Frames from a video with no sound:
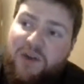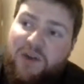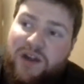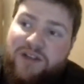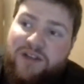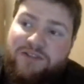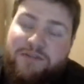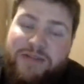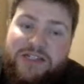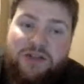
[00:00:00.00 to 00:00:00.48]
I know
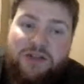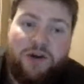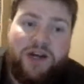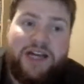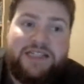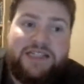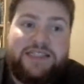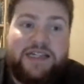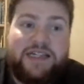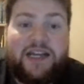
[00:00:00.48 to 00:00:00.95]
you have to be
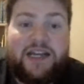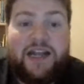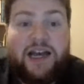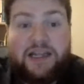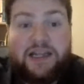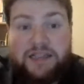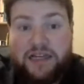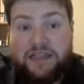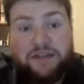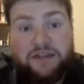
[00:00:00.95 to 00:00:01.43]
toyetic, and
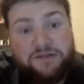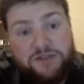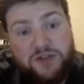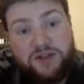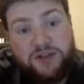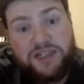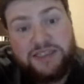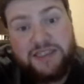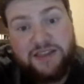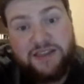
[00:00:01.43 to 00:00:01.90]
I love
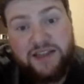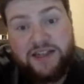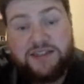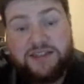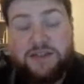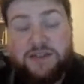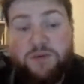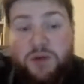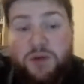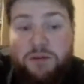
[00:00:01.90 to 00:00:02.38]
toyetic
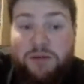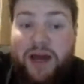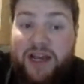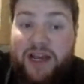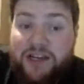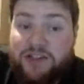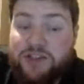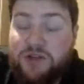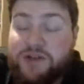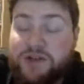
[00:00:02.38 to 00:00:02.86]
things, and I will
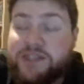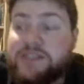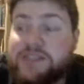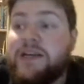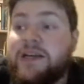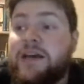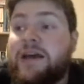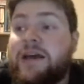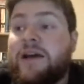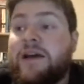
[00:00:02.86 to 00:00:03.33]
buy your
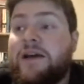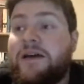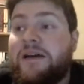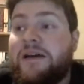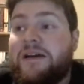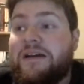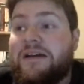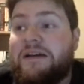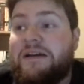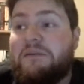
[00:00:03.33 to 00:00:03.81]
toys.
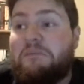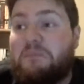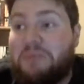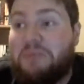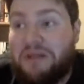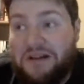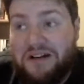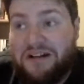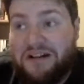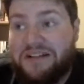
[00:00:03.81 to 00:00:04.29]

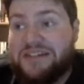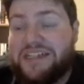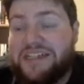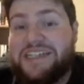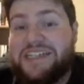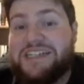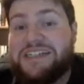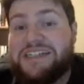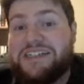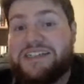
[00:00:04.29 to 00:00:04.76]
But
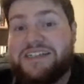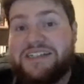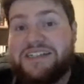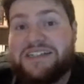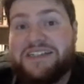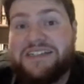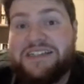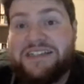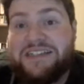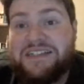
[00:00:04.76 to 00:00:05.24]

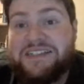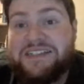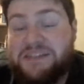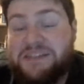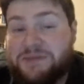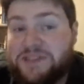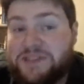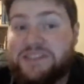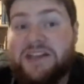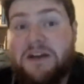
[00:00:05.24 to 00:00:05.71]

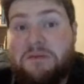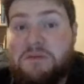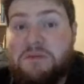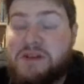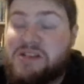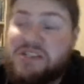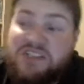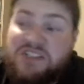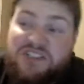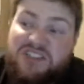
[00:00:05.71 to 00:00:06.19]
see, with the
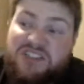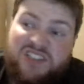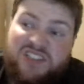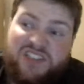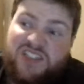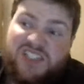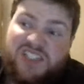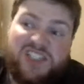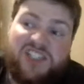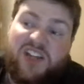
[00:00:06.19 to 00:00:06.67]
Cybermen,
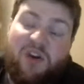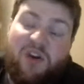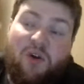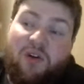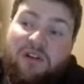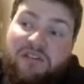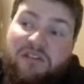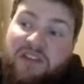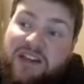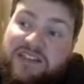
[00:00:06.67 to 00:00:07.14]
just do
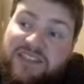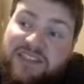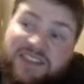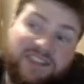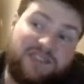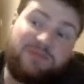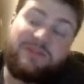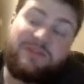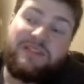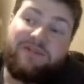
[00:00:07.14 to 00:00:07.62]
horror things,
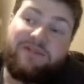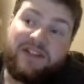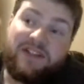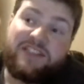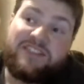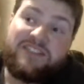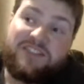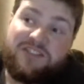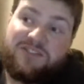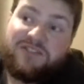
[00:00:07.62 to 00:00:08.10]
and
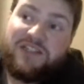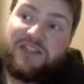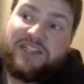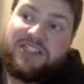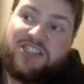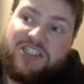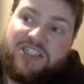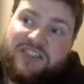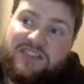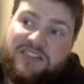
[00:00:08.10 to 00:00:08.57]
specifically just do
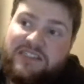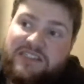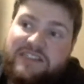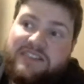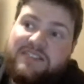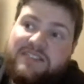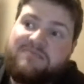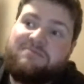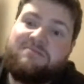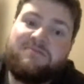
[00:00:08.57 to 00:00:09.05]
like
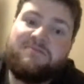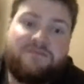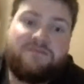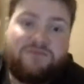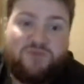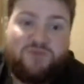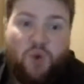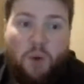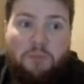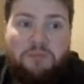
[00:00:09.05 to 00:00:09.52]
cheesy,
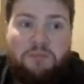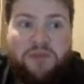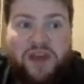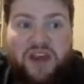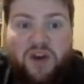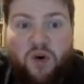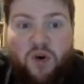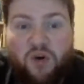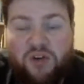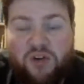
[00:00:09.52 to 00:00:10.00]

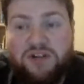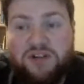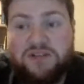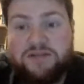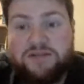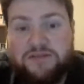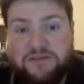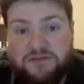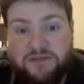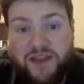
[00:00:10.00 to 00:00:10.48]
rompy
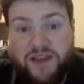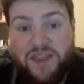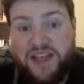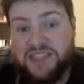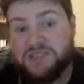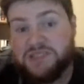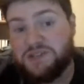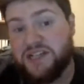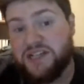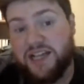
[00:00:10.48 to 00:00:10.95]
horror, and
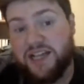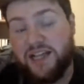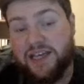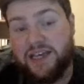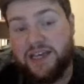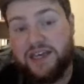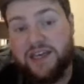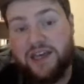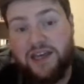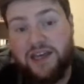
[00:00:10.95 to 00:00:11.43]
that's what
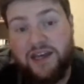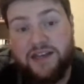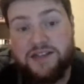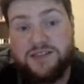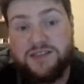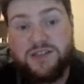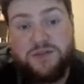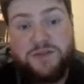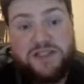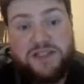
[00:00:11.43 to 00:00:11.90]
kind of
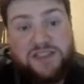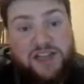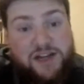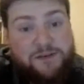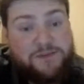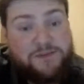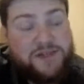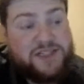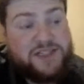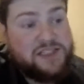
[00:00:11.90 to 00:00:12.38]
like Tomb of the
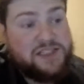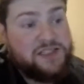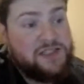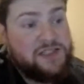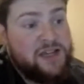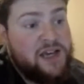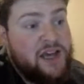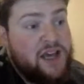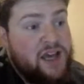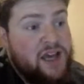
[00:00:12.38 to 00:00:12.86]
Cybermen
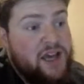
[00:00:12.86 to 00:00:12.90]
is.